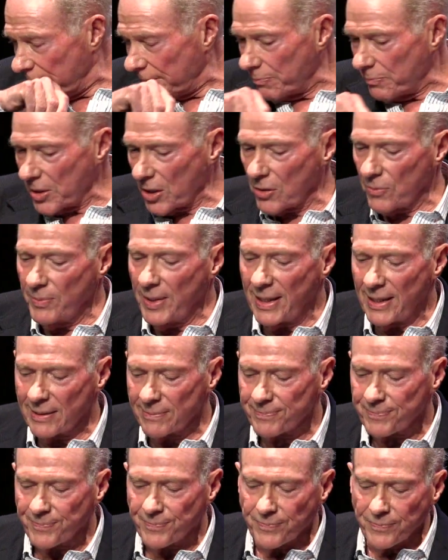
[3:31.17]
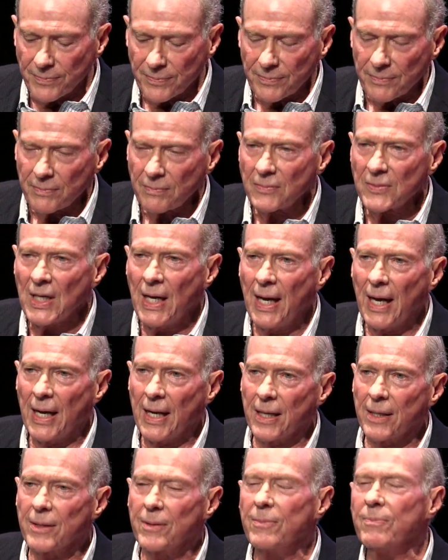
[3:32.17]
Pardon me.
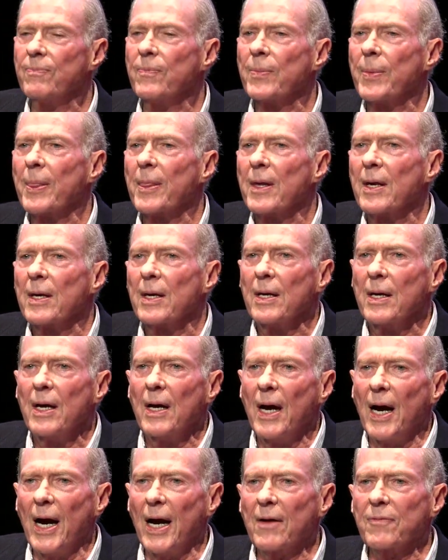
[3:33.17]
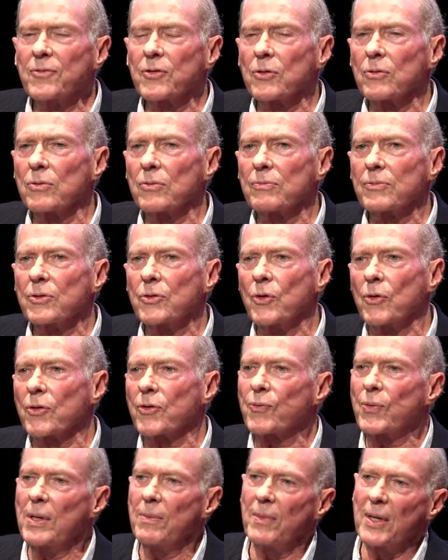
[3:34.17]
And after 2 or
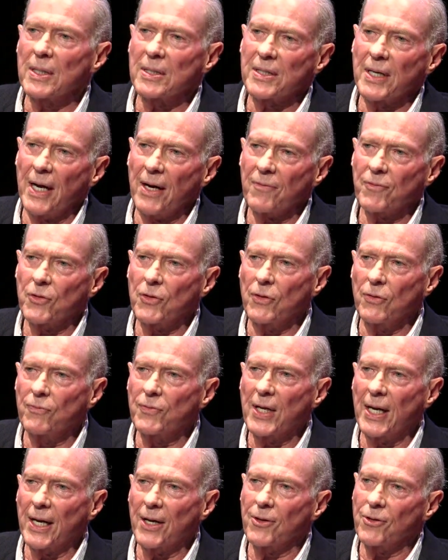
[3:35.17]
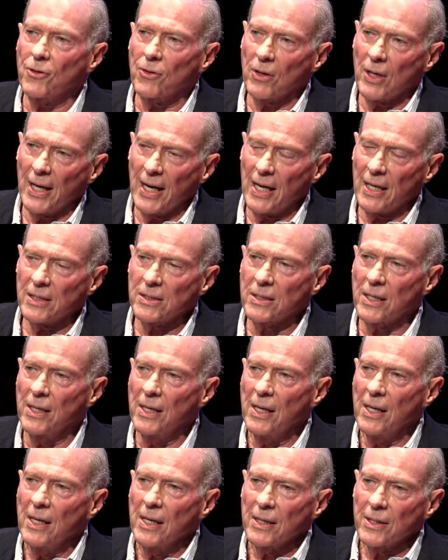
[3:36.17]
3 months after you've taken your last
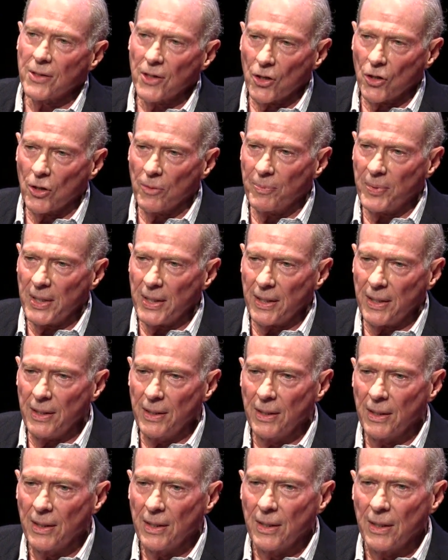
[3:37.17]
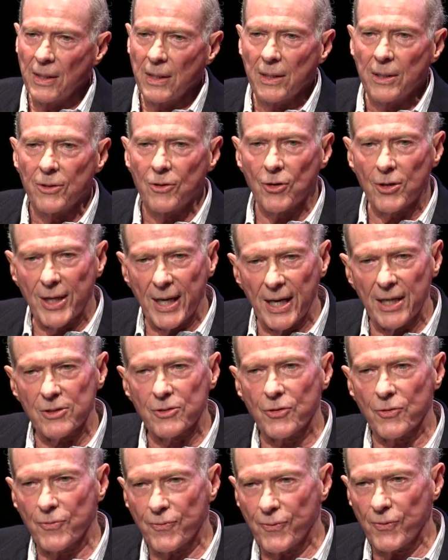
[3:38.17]
therapy, you're
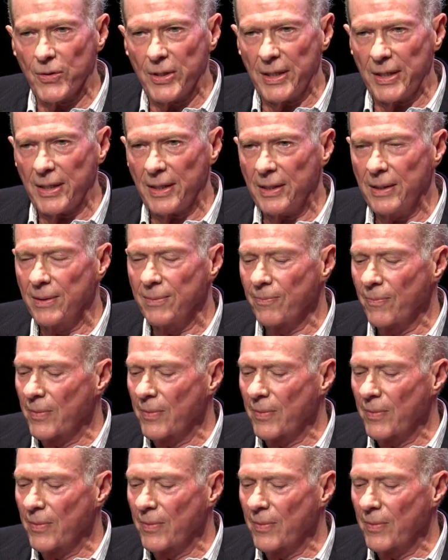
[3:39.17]
cancer free,